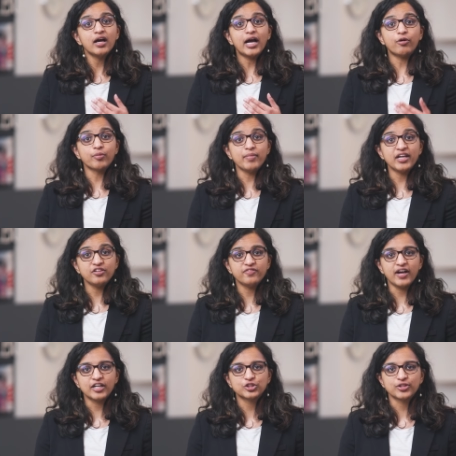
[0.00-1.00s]
Our
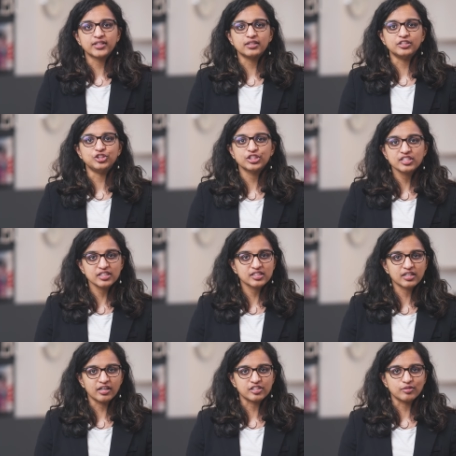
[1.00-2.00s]
manufacturing and logistics
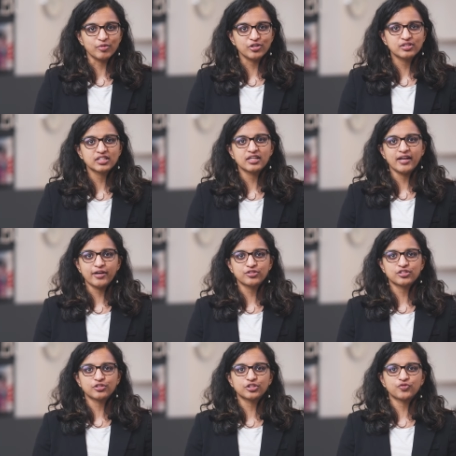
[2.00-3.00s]
customers can now
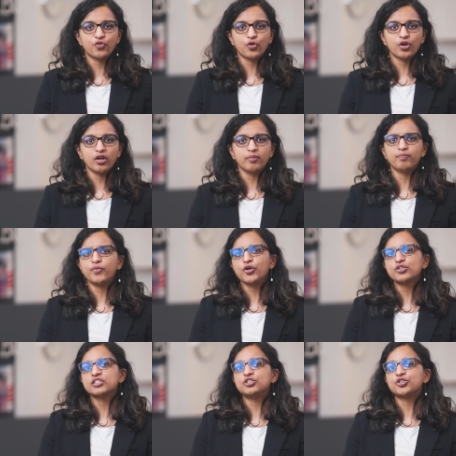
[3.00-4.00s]
search for
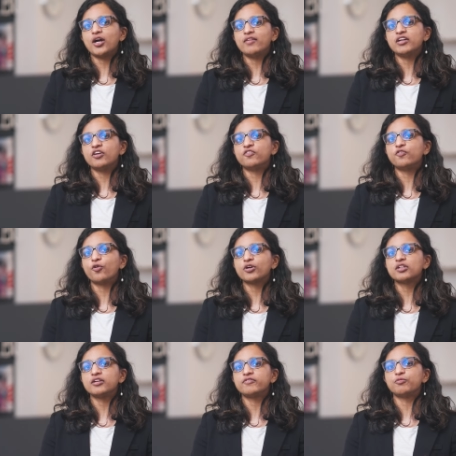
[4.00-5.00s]
person driving a
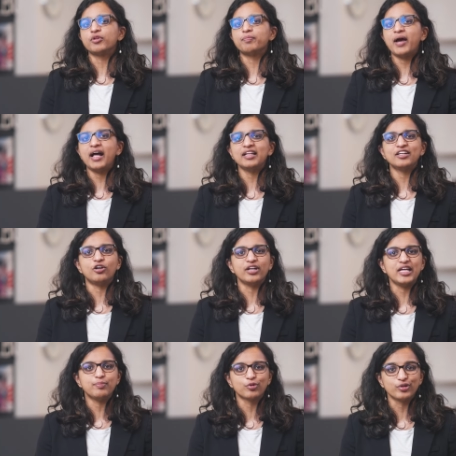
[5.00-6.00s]
forklift with pallet on
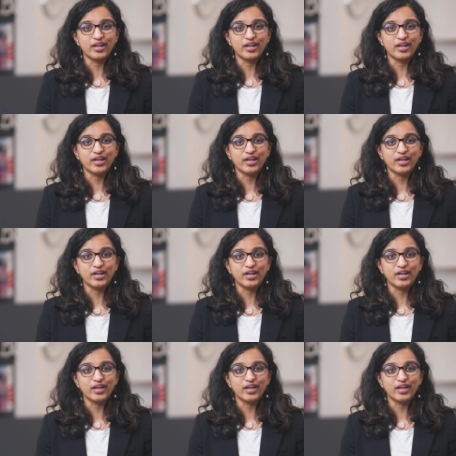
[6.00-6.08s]
April